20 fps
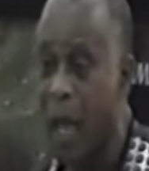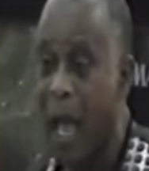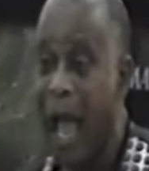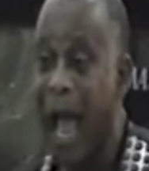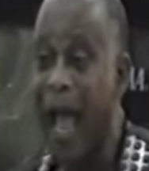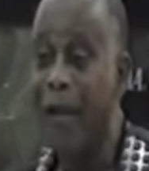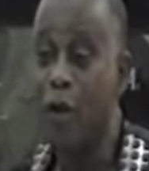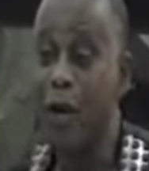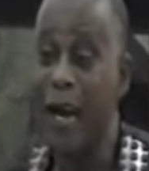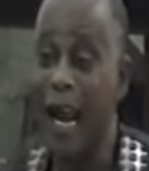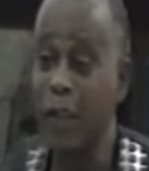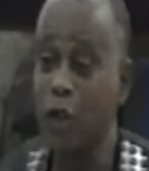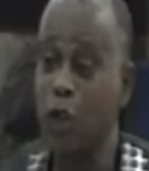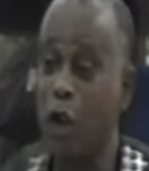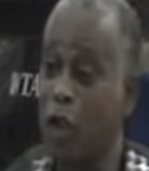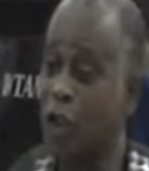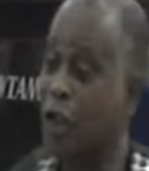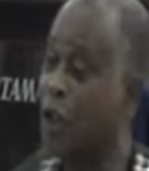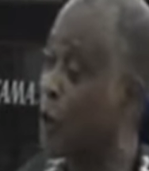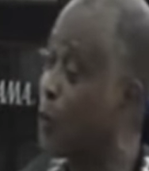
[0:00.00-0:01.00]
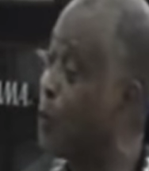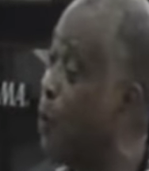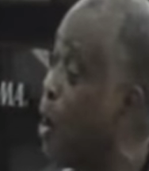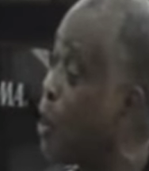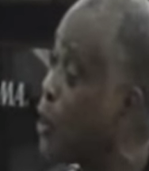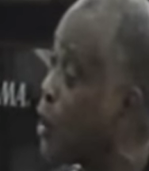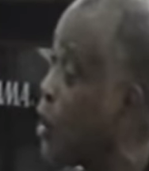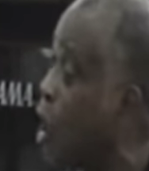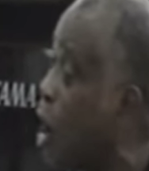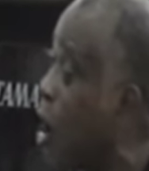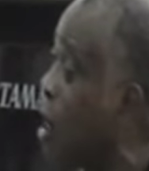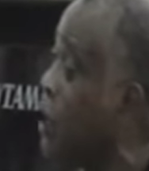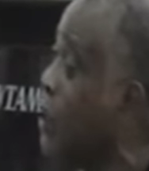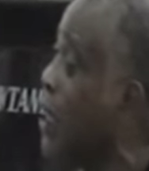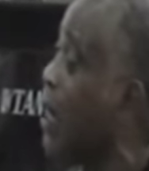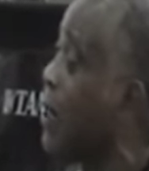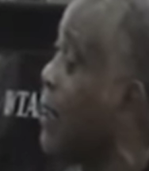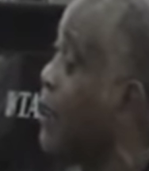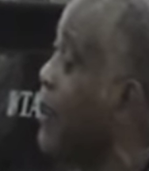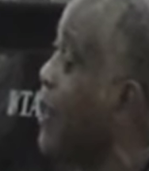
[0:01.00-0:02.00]
Another church sponsored
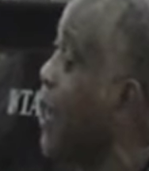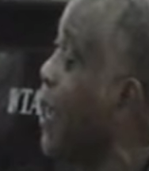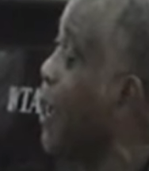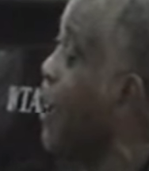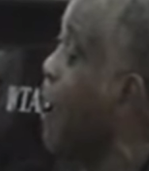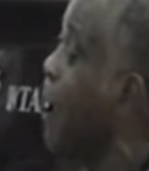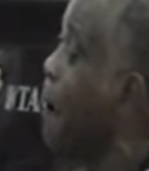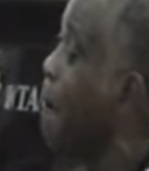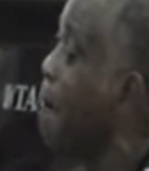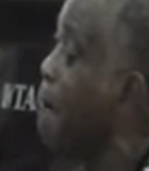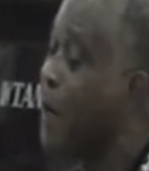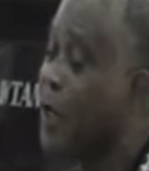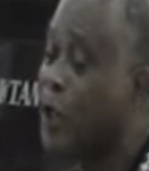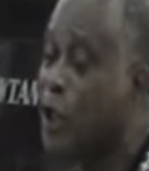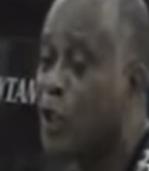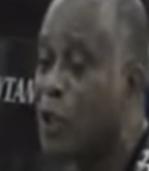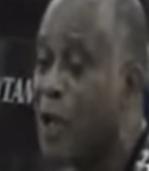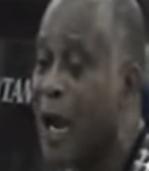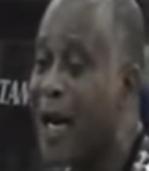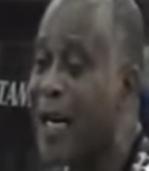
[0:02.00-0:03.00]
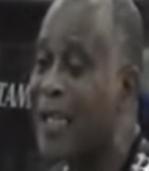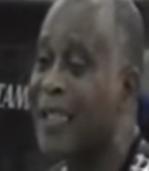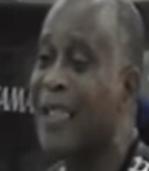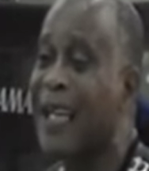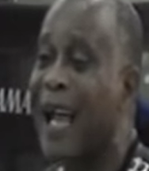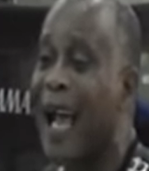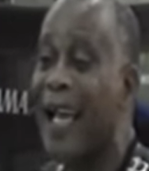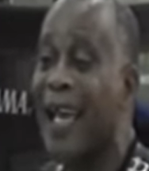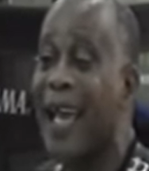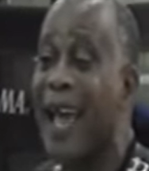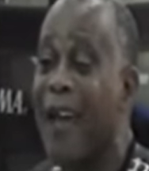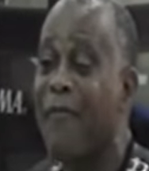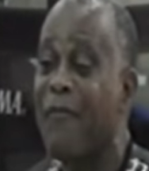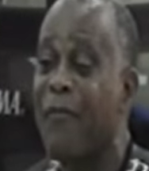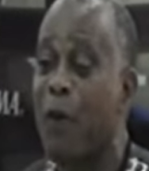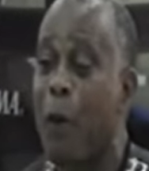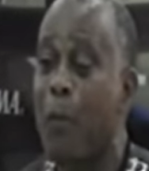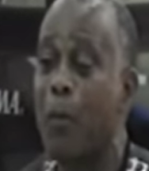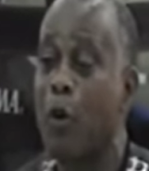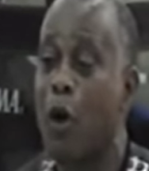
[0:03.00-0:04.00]
the missionaries that came
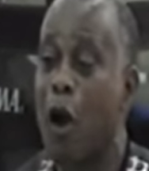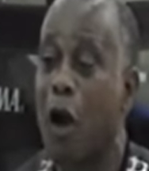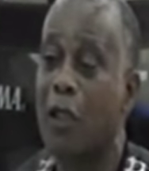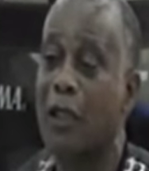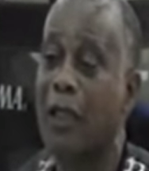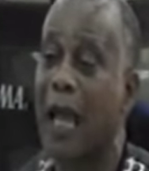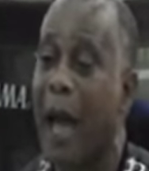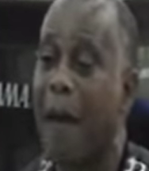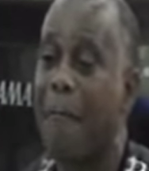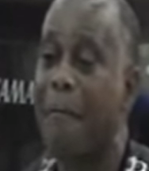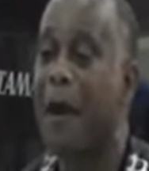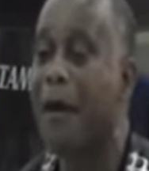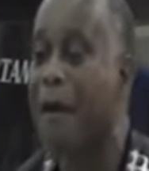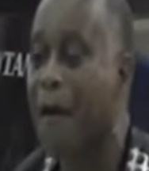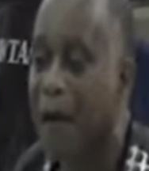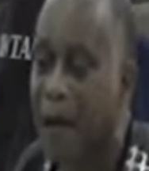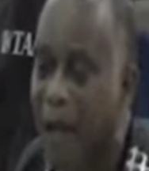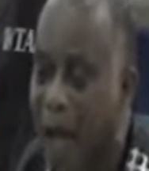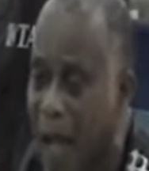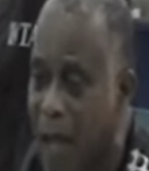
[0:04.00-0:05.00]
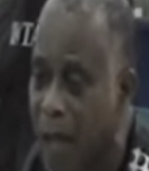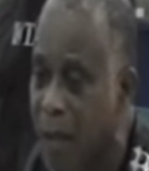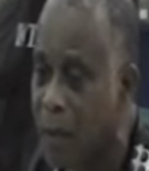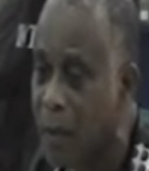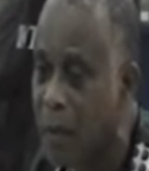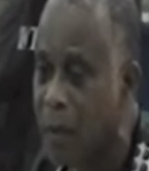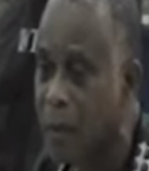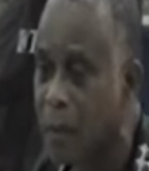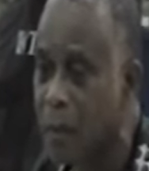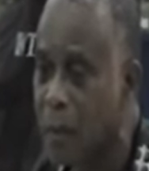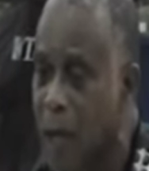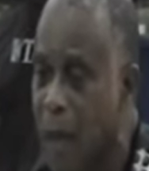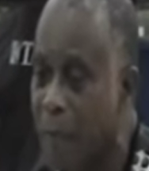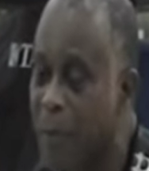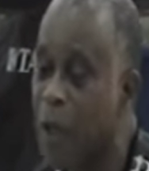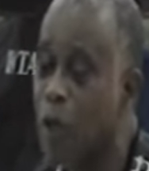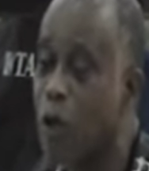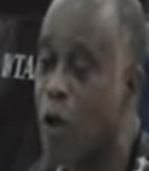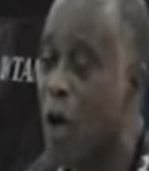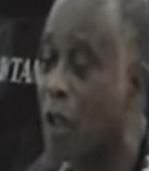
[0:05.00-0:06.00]
from North America, I
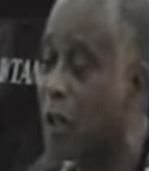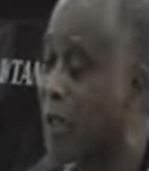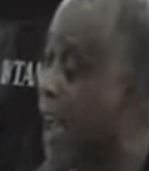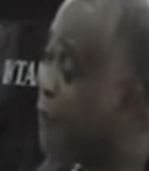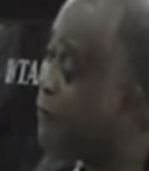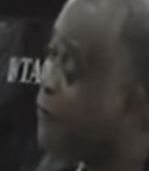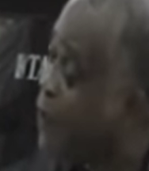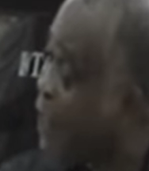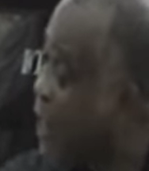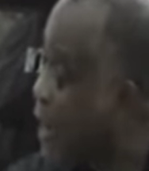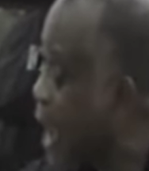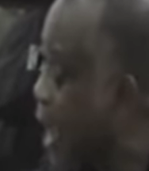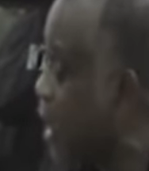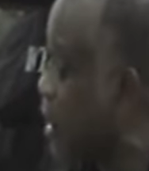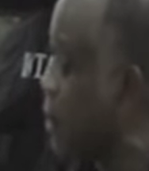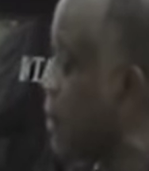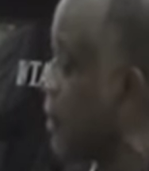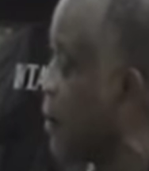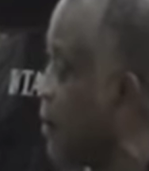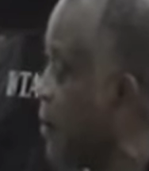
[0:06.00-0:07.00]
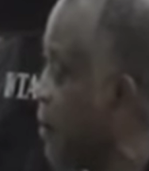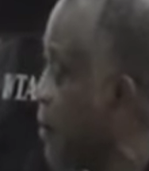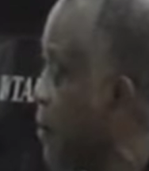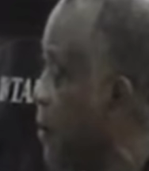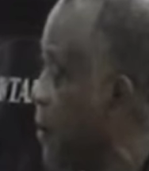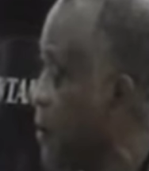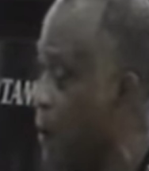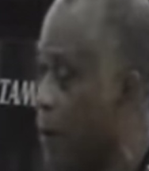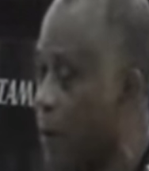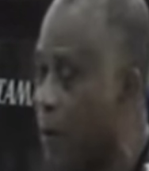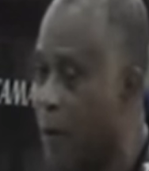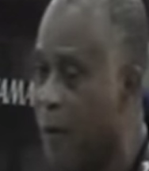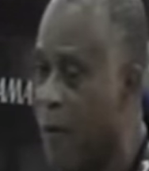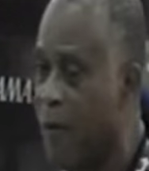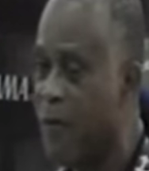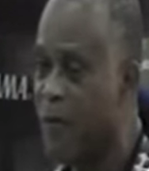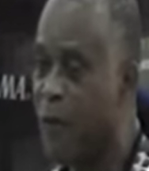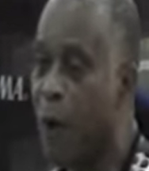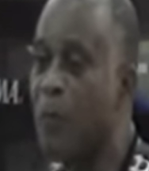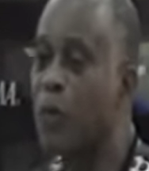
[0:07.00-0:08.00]
mean, North Africa,
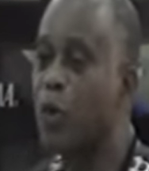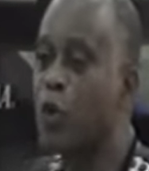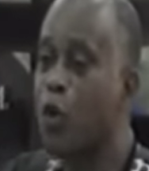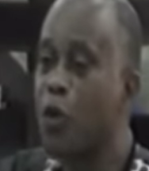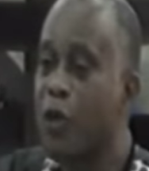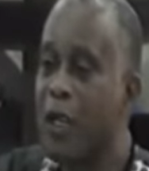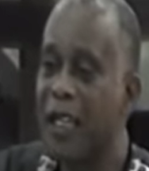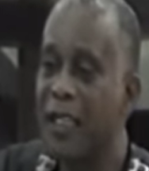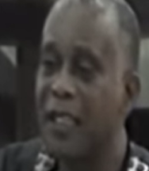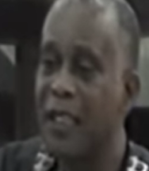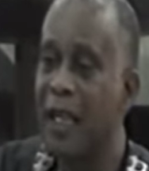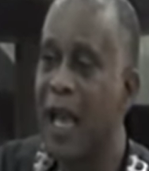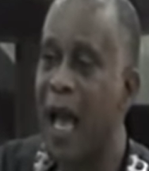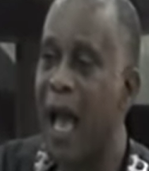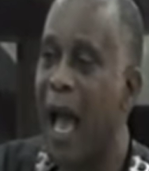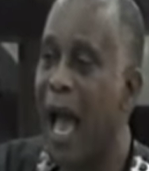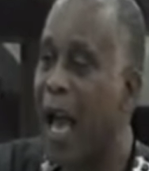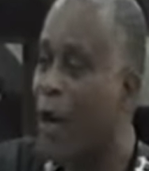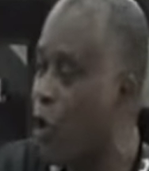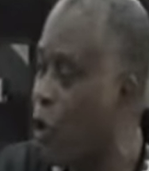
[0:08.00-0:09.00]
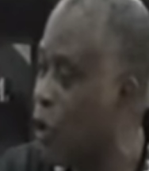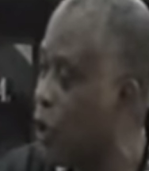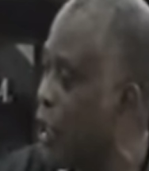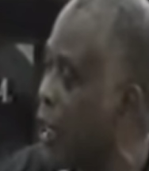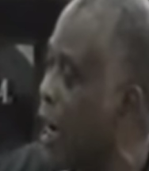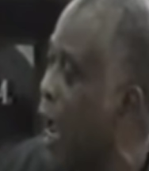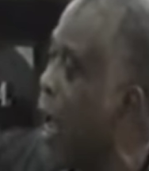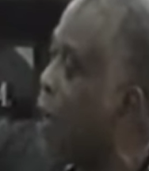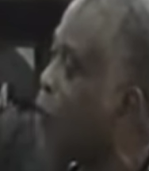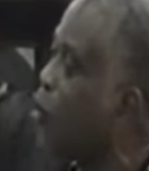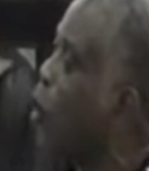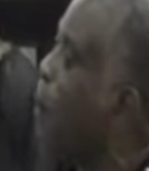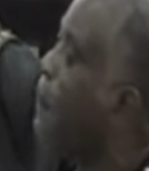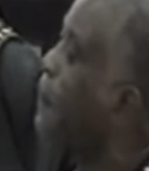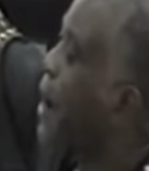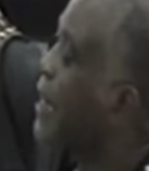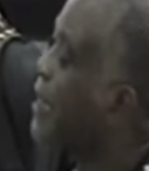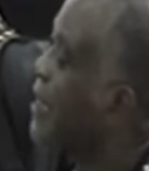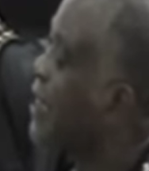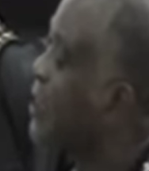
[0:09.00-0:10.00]
from Tunisia and Nigeria to
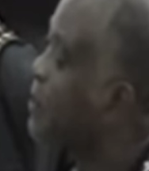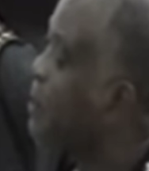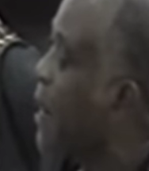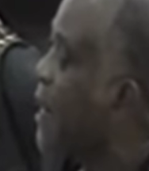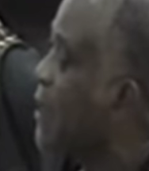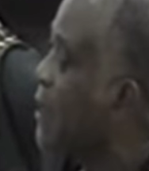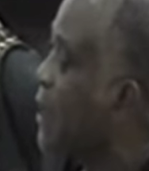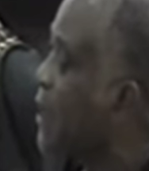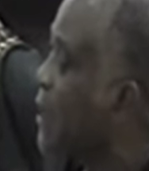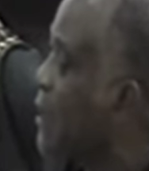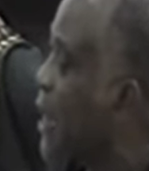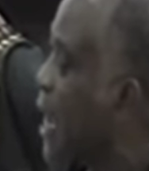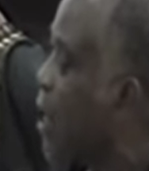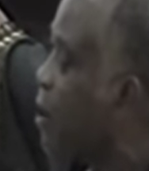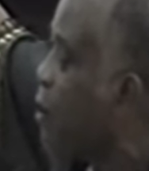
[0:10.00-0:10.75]
participate in that